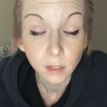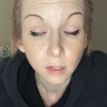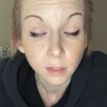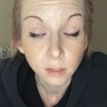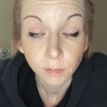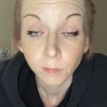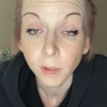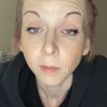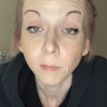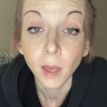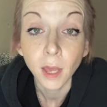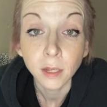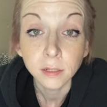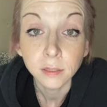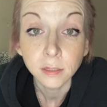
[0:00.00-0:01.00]
it's a big
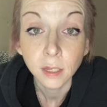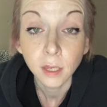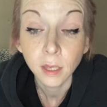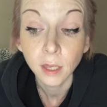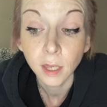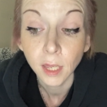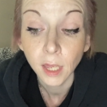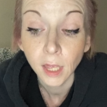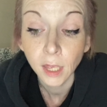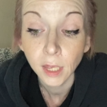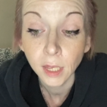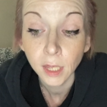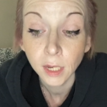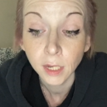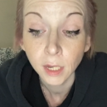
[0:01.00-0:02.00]
mess.
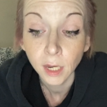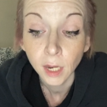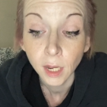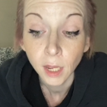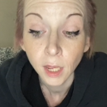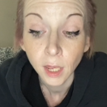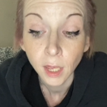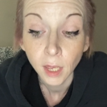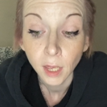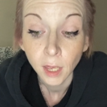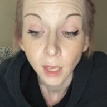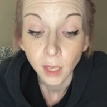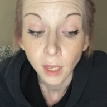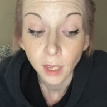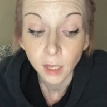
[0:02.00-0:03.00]
And,
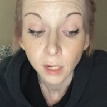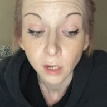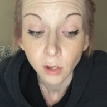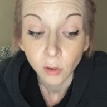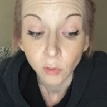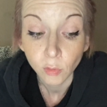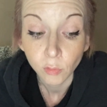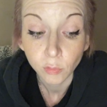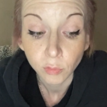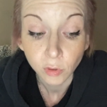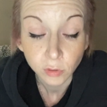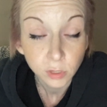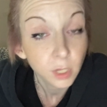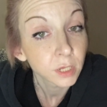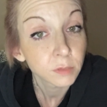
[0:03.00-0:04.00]
you know,
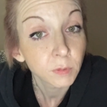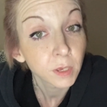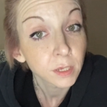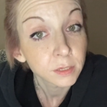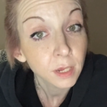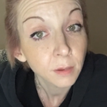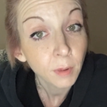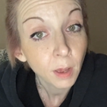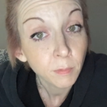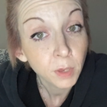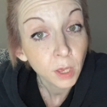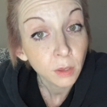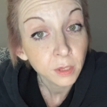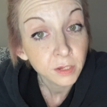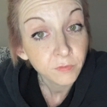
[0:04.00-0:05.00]
there's things being said about me
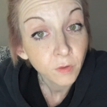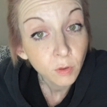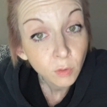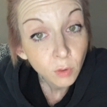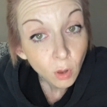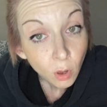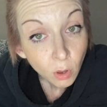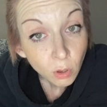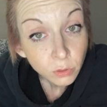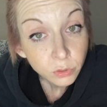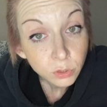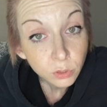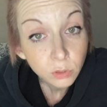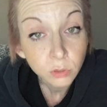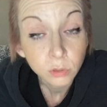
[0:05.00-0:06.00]
on these phone calls.